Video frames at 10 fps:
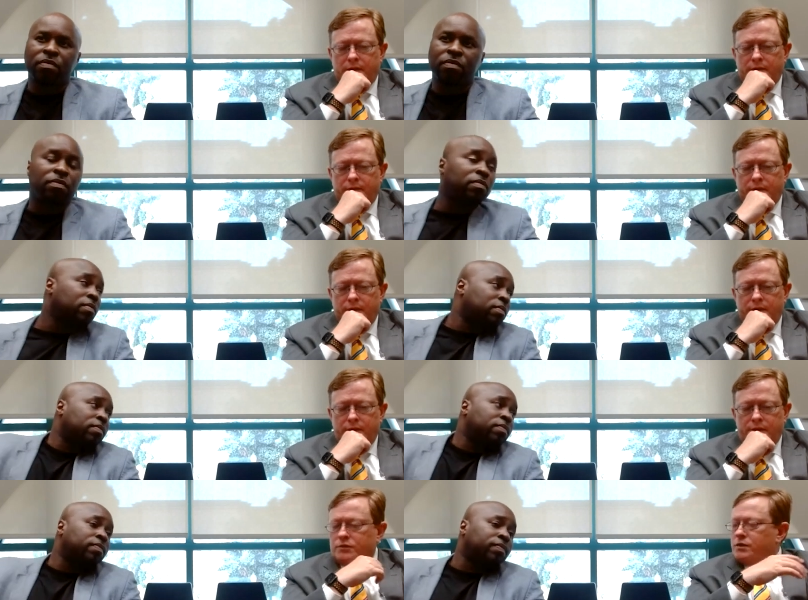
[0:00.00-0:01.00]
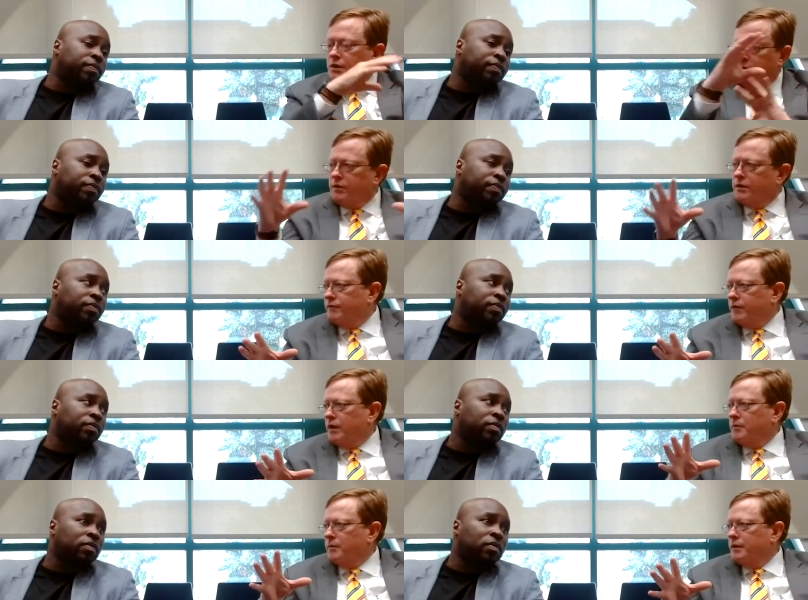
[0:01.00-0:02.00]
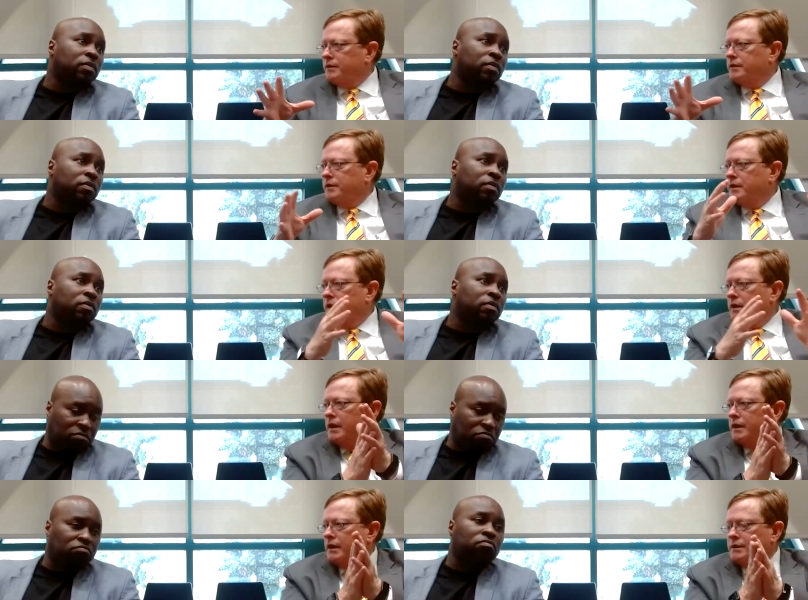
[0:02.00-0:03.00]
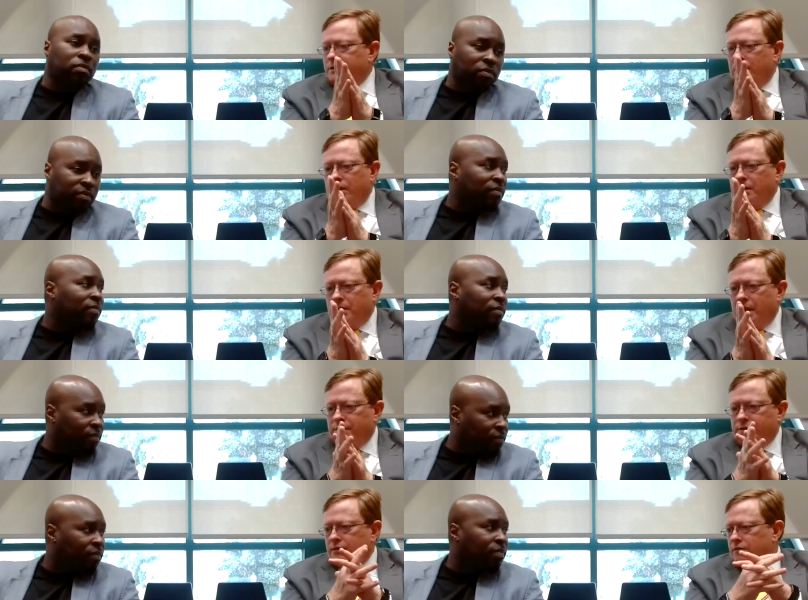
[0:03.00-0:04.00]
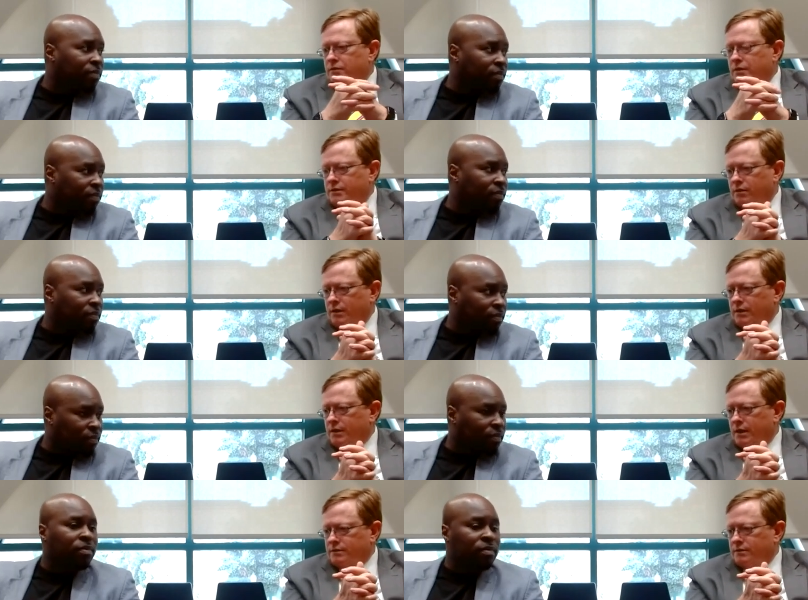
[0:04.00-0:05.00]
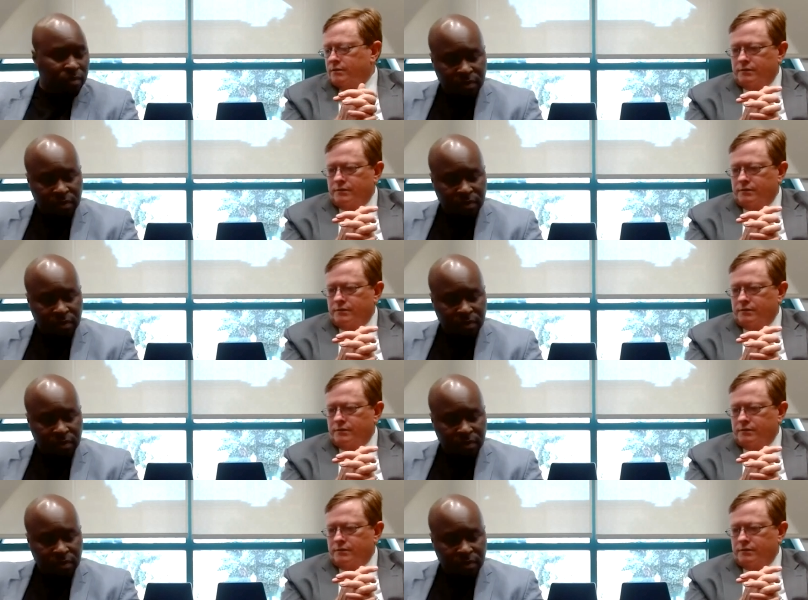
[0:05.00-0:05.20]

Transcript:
Speaker 1: of your security and let's talk about zero trust architecture and